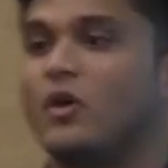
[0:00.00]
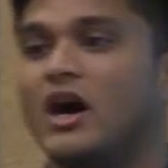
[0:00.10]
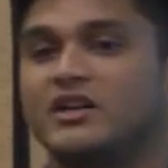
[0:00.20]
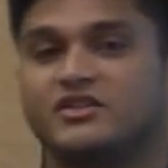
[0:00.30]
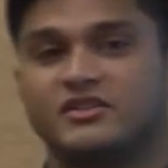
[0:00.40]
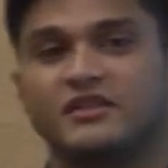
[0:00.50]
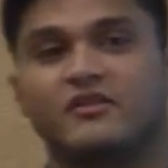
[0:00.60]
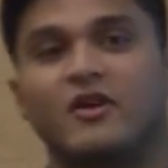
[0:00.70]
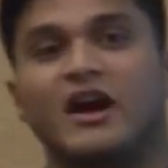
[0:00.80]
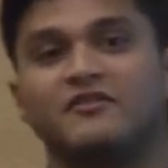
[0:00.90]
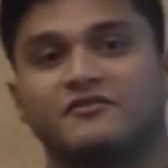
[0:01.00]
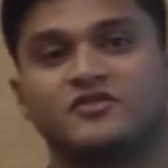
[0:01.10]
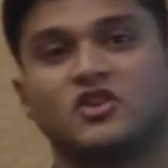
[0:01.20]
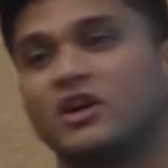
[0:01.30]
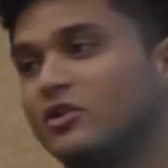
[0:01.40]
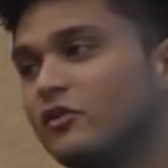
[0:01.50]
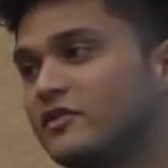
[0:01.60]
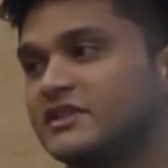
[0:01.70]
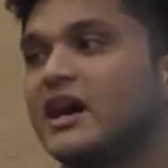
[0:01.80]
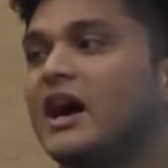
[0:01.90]
watch the graph chart
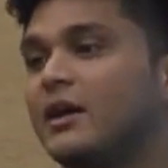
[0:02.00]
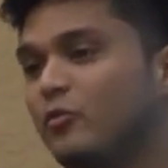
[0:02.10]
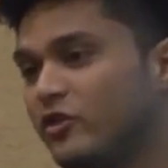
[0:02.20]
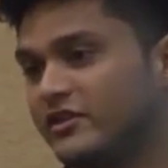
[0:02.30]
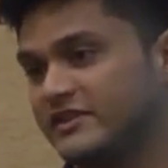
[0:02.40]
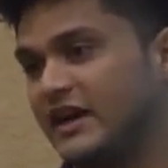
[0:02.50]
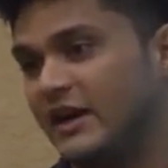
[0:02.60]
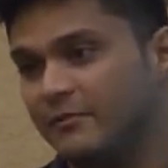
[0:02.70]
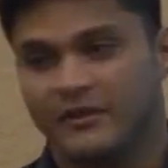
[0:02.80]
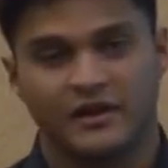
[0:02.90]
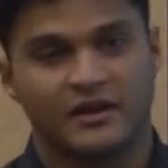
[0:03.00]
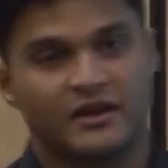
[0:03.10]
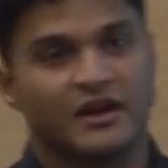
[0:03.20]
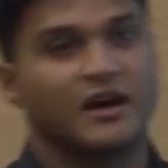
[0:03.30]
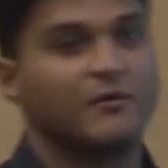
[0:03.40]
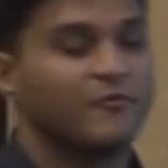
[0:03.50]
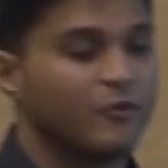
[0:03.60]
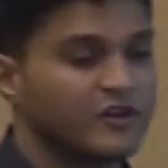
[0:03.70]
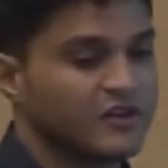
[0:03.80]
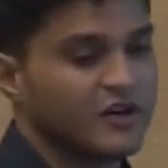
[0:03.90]
over time, real time,
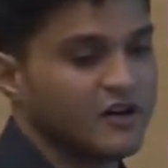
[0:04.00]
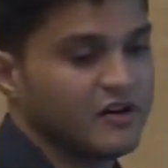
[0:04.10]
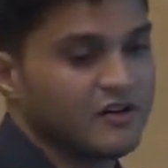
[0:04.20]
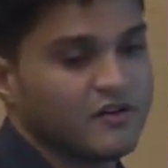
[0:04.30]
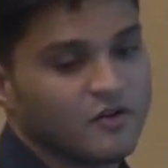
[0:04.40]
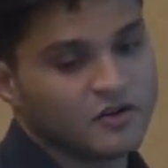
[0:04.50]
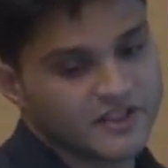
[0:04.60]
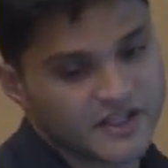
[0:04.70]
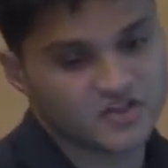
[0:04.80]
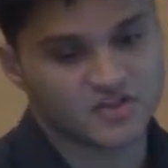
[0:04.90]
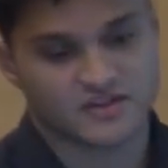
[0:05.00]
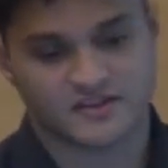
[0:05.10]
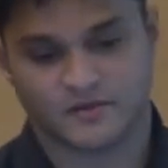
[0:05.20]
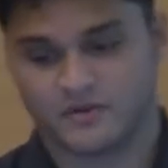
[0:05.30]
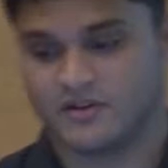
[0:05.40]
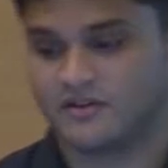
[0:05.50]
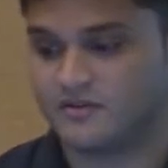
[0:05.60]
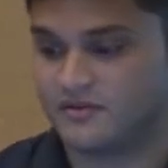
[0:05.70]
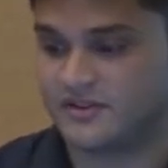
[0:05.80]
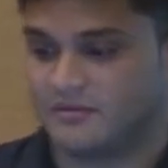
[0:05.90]
with all the engines that we
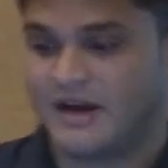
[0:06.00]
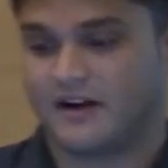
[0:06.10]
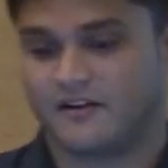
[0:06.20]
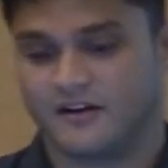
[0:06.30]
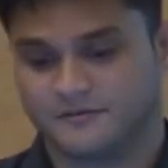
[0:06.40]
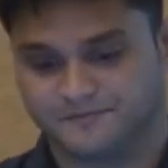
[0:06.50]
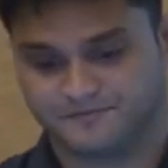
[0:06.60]
use in the background.